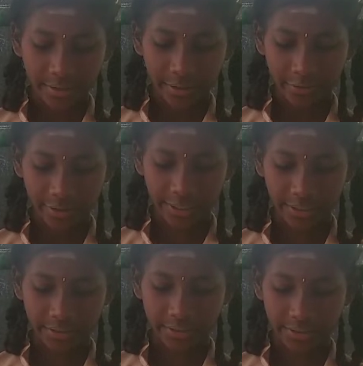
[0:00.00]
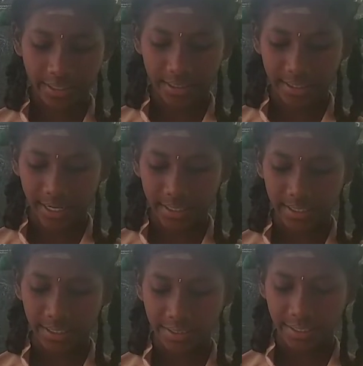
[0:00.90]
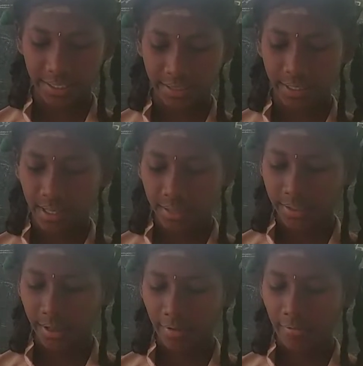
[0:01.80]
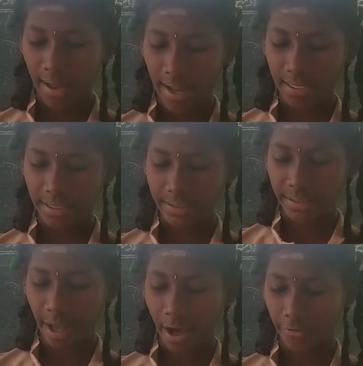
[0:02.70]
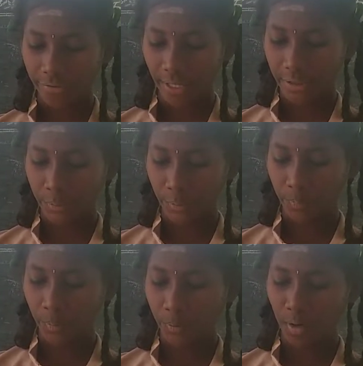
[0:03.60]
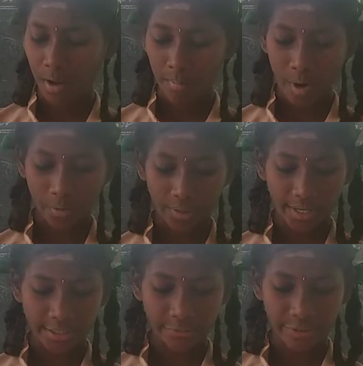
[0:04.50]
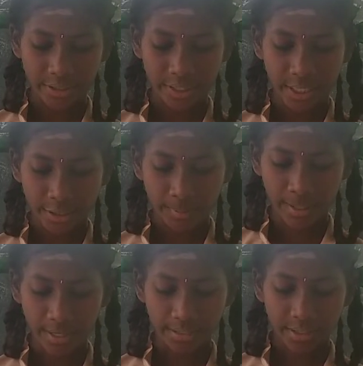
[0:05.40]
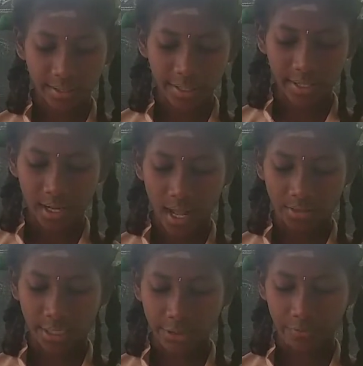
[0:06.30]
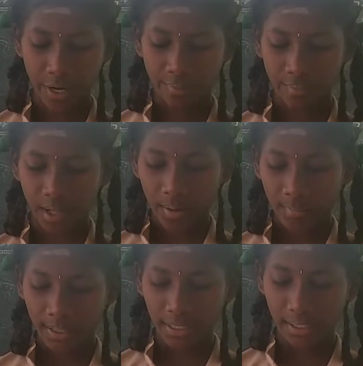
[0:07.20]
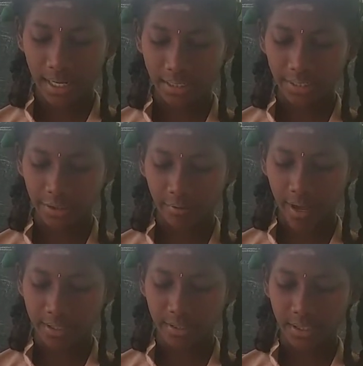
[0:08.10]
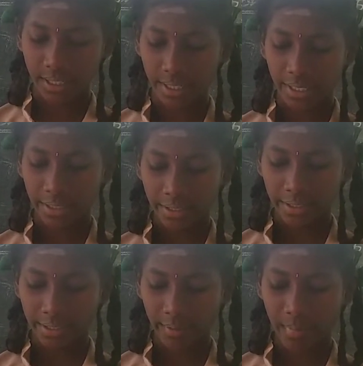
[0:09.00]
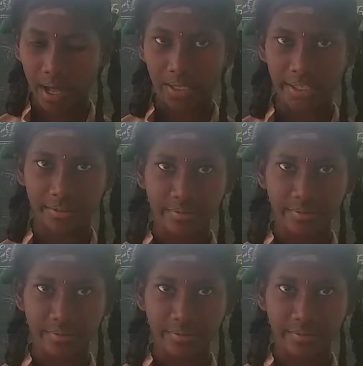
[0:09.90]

evening, the train entered the valleys of the Sudpur mountains, which spread the Gandesh from Bandalgand. It was 3 in the morning.